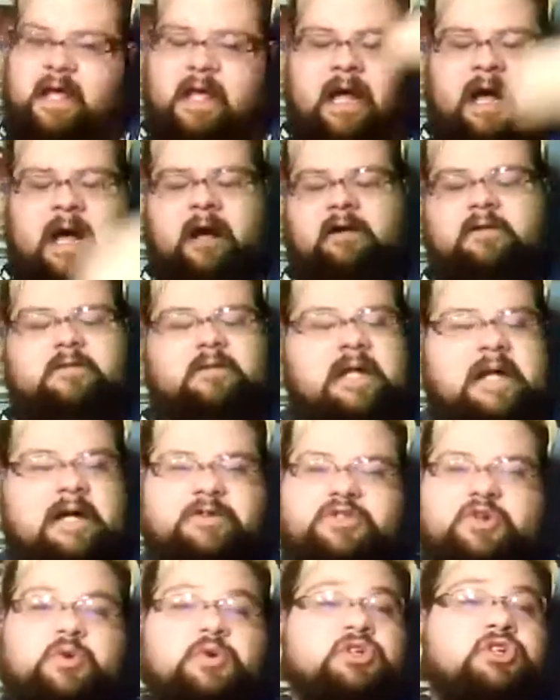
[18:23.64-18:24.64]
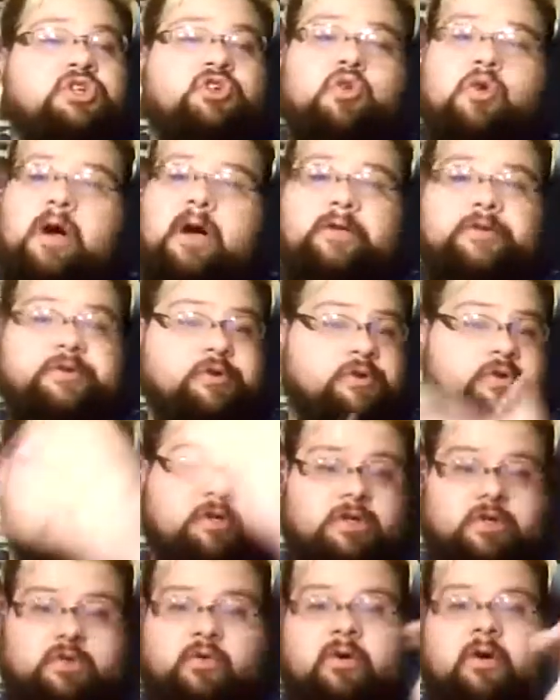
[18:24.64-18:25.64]
I'll do the
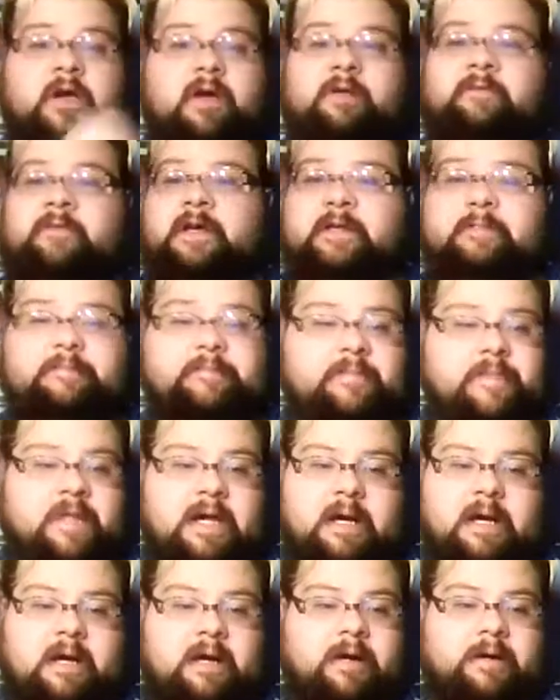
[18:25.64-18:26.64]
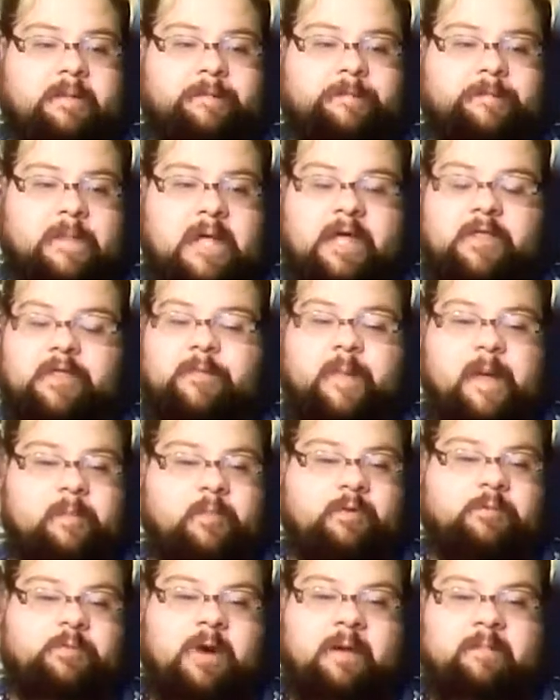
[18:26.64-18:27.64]
story of it. Other
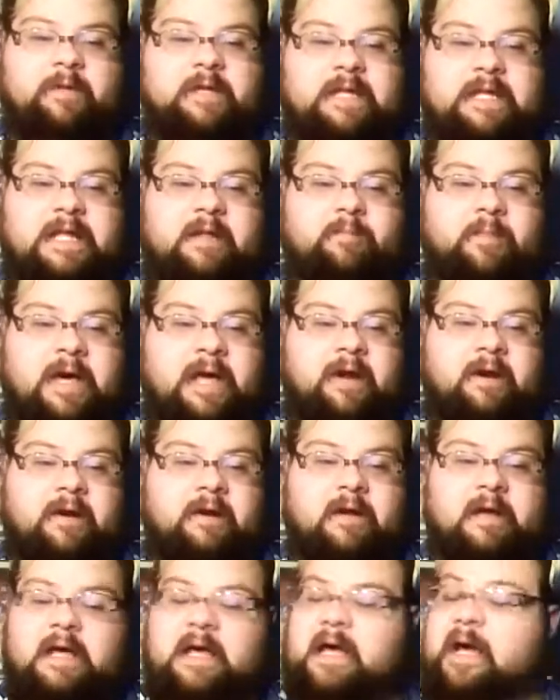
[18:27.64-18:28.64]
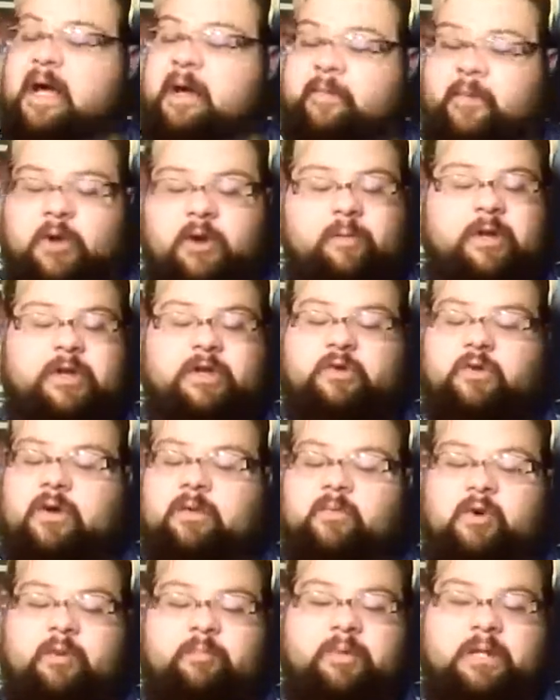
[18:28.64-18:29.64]
people probably did it better. I'm going to be doing
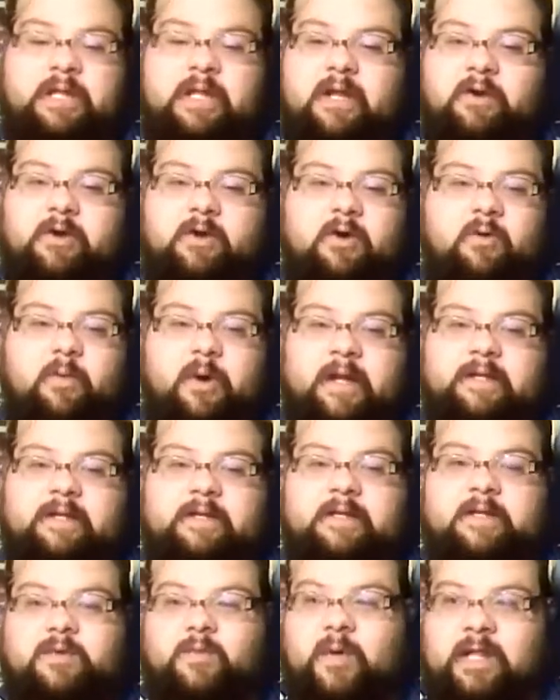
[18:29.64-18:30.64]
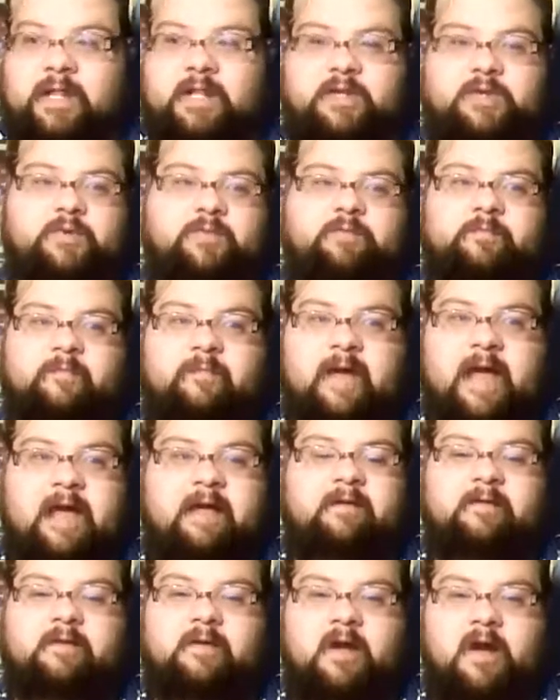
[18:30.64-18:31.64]
more political ones as well as
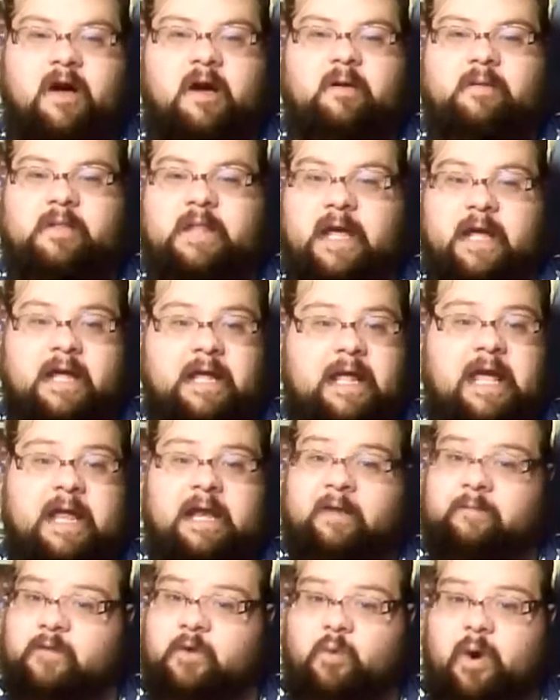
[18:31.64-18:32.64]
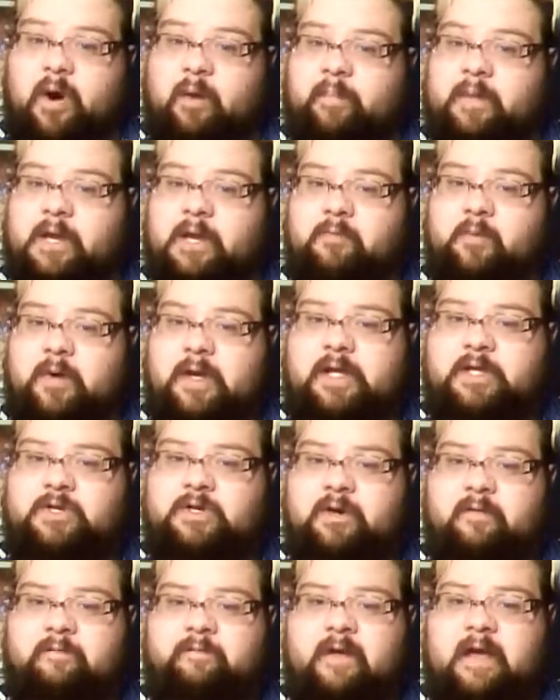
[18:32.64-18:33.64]
again, if you want me to read
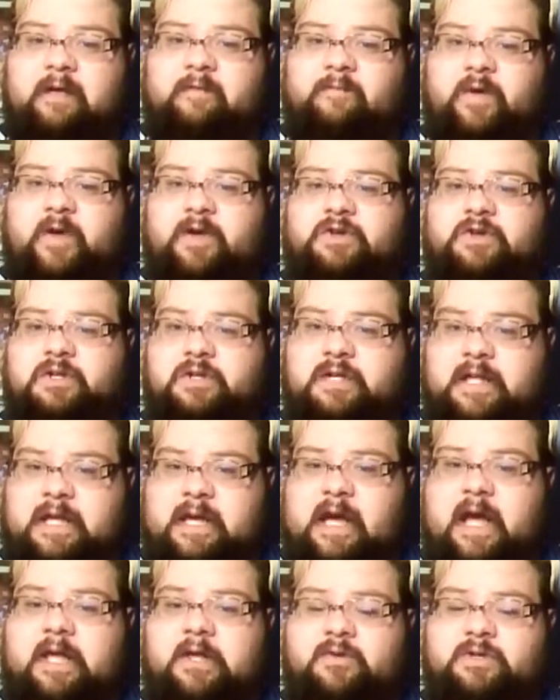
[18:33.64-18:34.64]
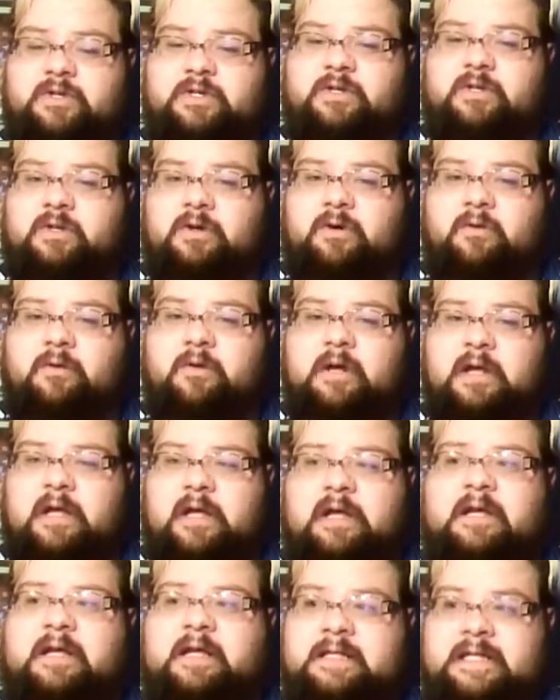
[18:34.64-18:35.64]
your fan fictions like I used to do,
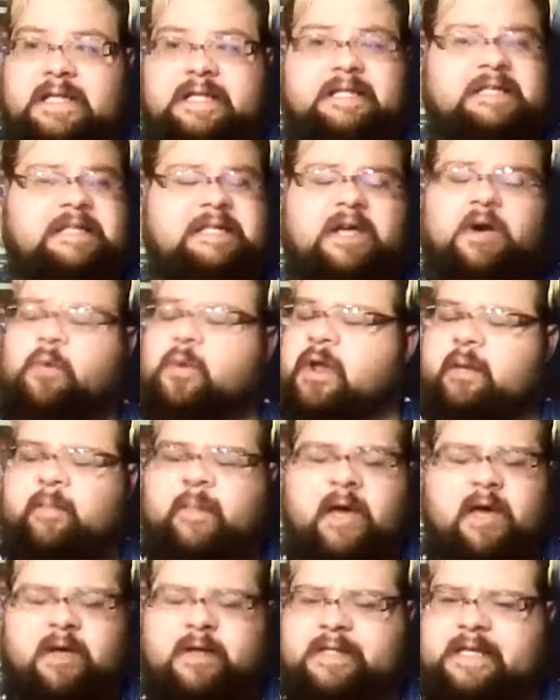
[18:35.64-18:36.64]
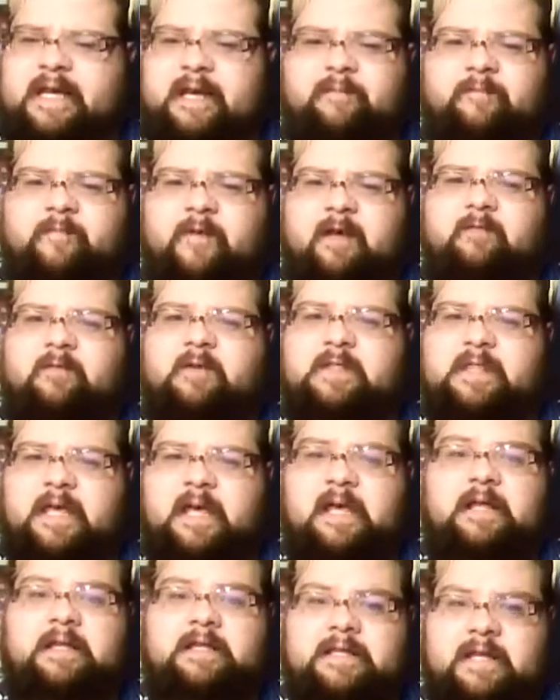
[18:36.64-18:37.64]
because that's still one of my all-time favorite
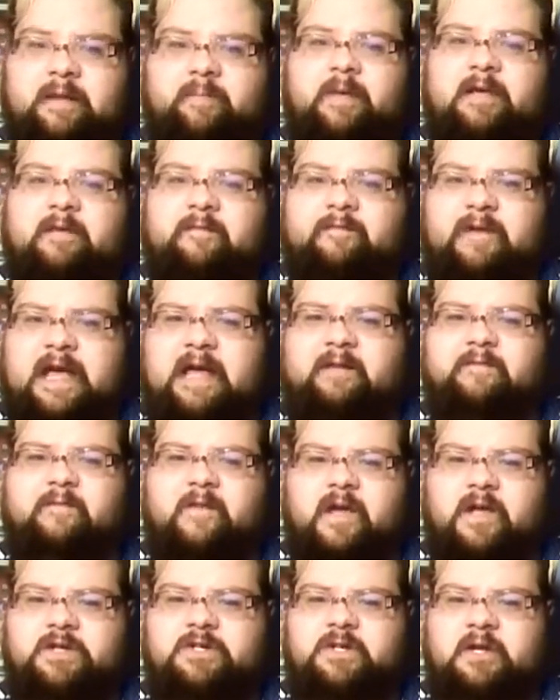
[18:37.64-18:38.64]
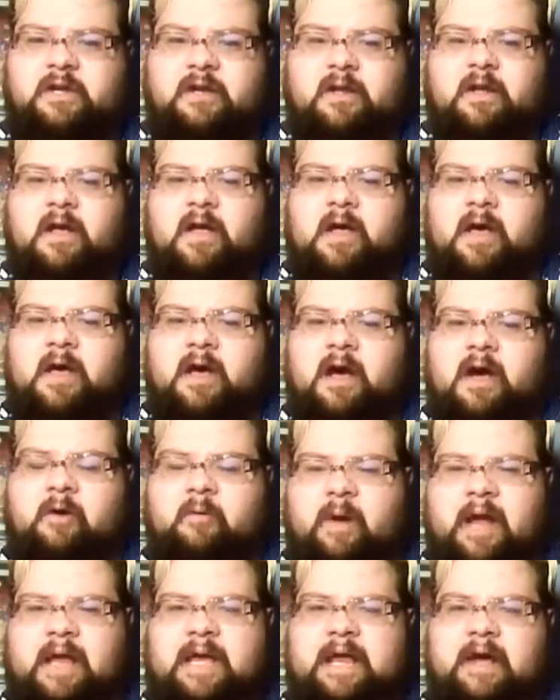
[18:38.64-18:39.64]
things, send me a fan fiction.
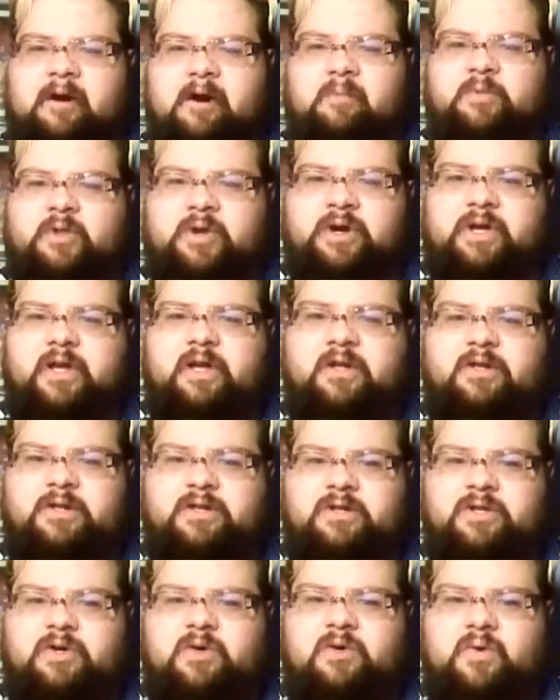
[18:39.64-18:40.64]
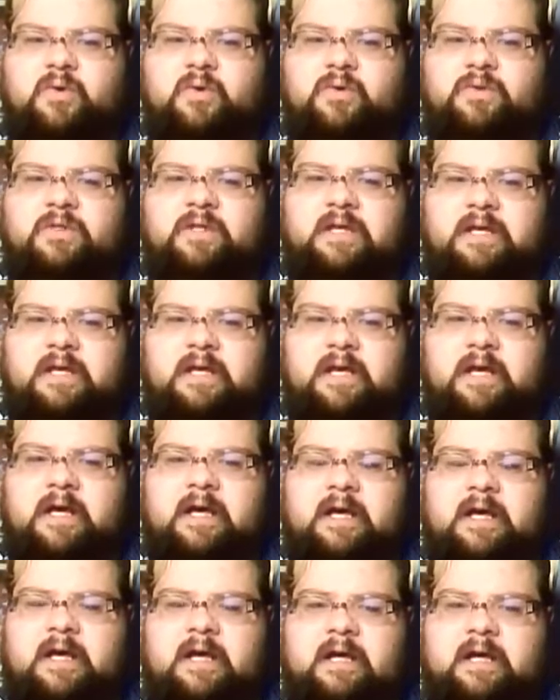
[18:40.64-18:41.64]
Right now I'm looking to do the
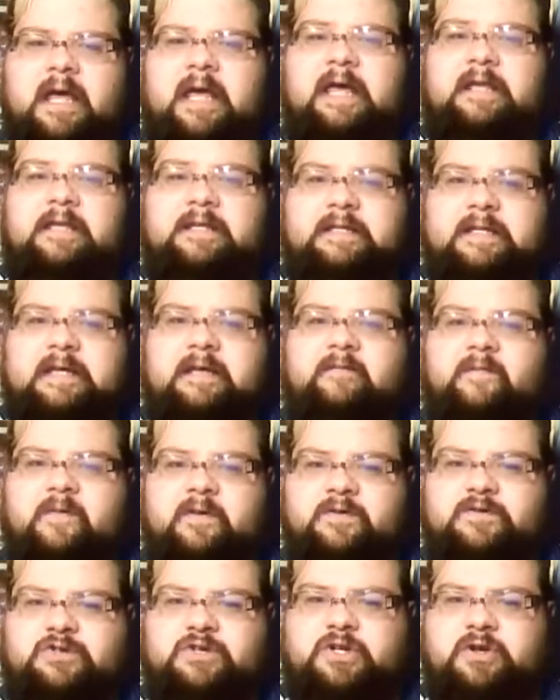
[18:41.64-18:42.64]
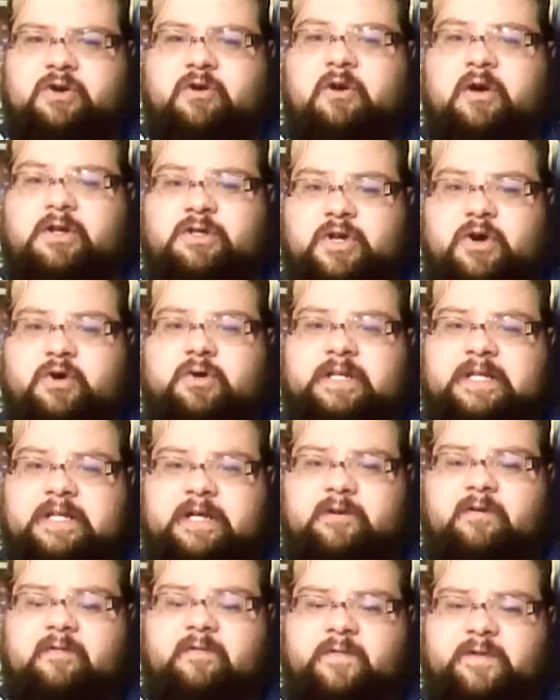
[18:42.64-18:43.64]
AZ version, or I'll know a
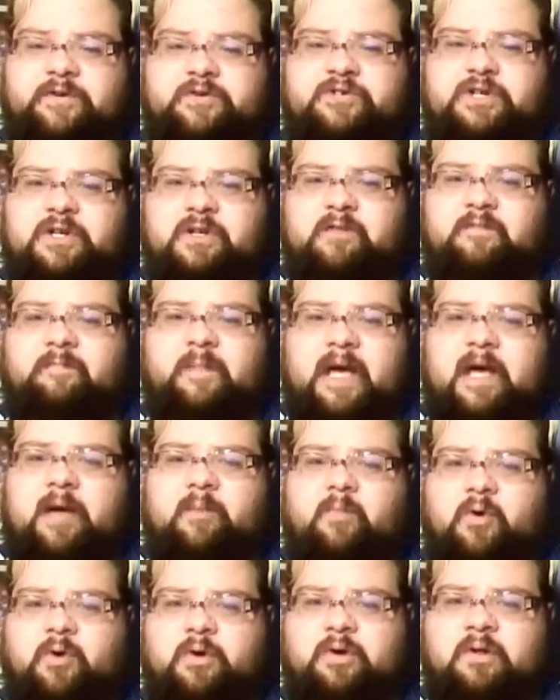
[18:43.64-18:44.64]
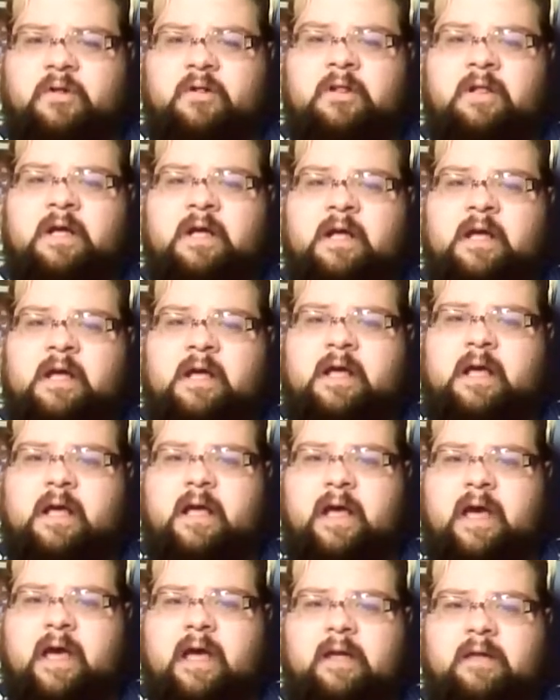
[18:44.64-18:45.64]
zero version of My Immortal,
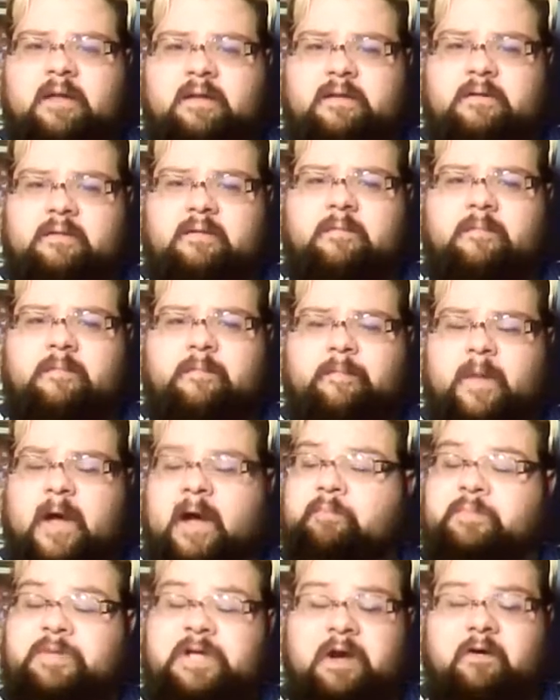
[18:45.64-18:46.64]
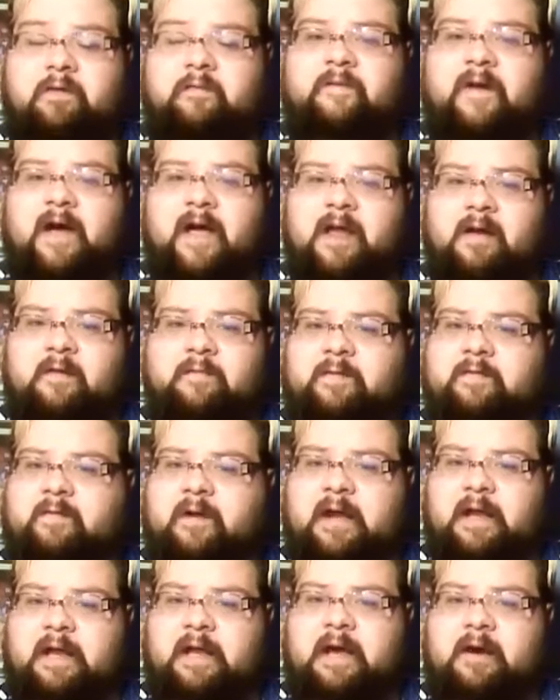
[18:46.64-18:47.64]
and I'm terrified of it
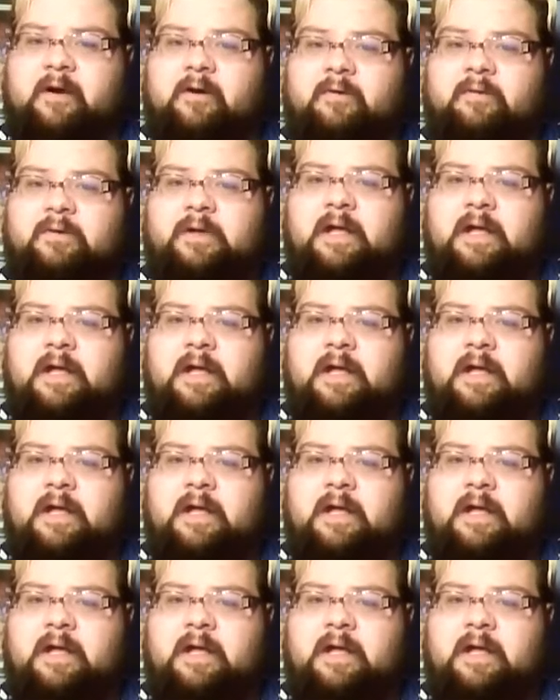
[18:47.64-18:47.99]
right now.